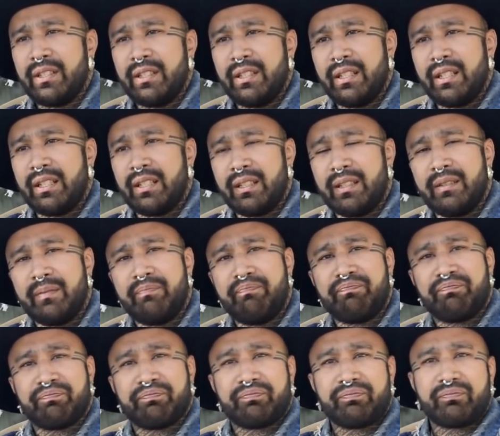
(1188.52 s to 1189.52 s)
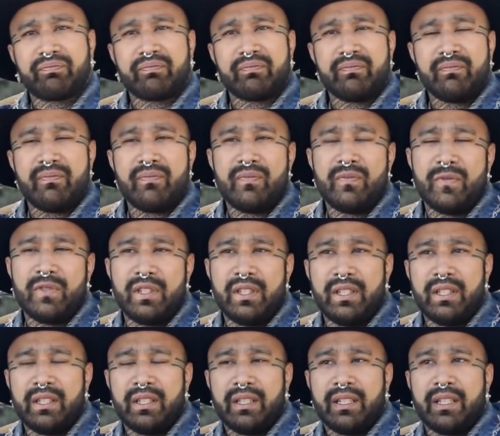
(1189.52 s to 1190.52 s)
Yeah.
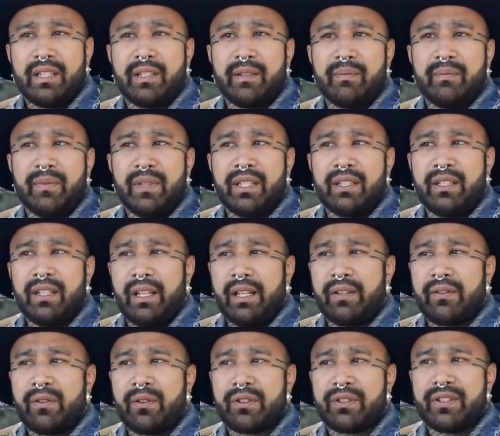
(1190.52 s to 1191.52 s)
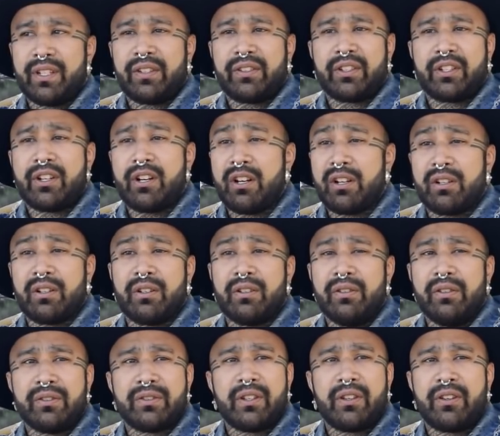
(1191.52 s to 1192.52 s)
And of course, not to conquer
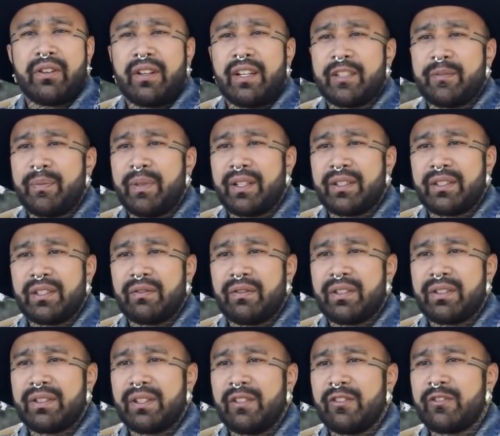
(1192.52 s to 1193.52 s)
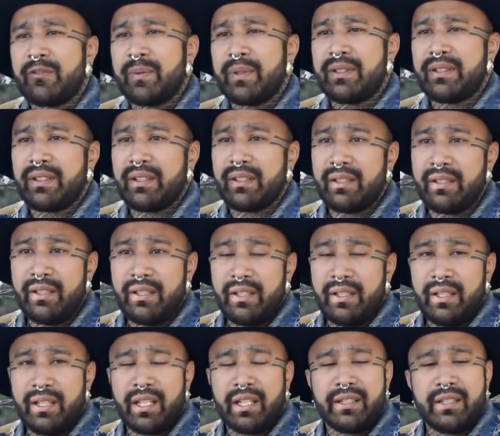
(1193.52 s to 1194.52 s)
those other aspects of ourselves, but to
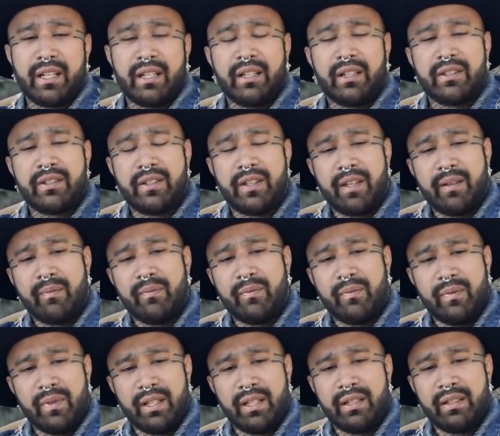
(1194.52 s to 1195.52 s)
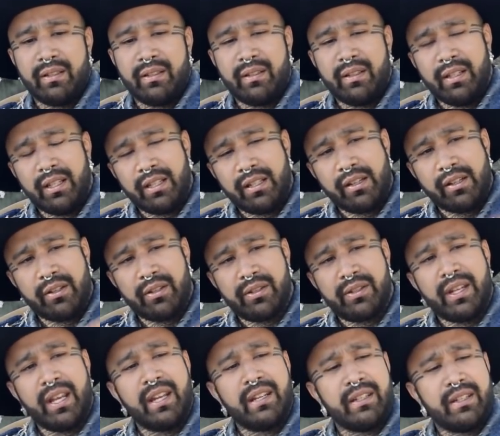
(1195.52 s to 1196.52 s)
acknowledge them and
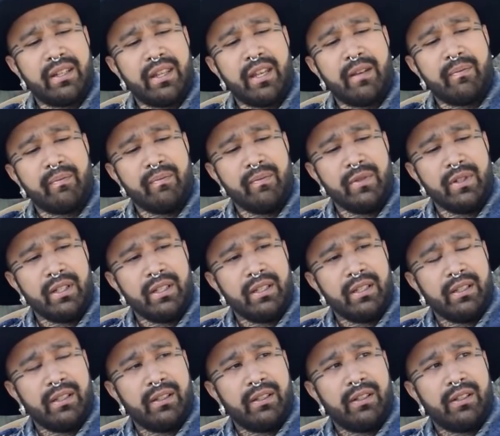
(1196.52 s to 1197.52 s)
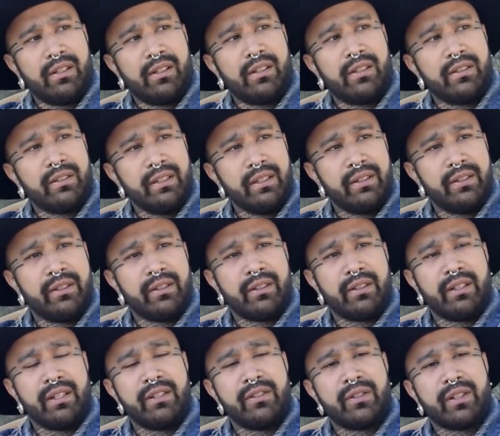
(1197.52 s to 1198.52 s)
understand them all in
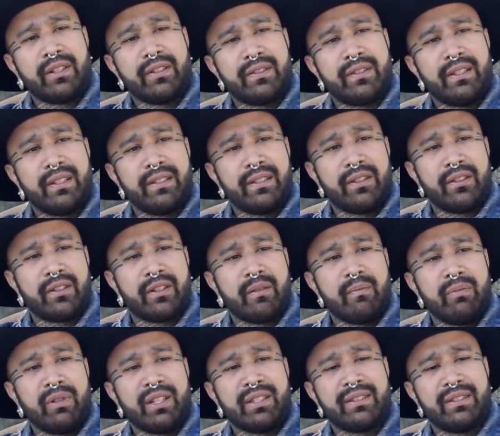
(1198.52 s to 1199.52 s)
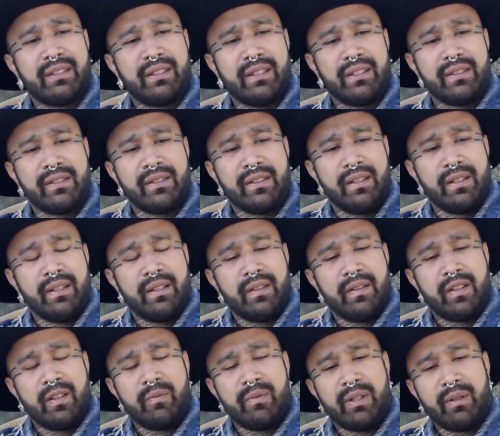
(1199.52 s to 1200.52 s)
their intricacies and their complexities,
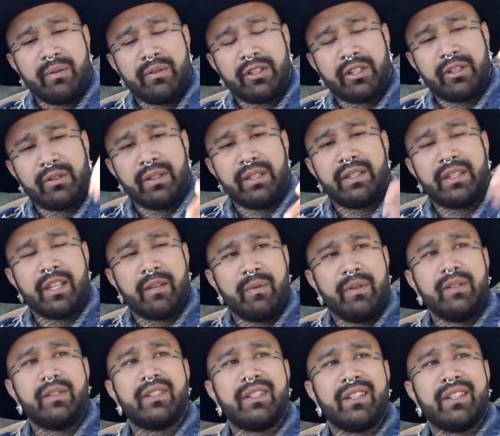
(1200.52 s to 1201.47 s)
and be able to greet them each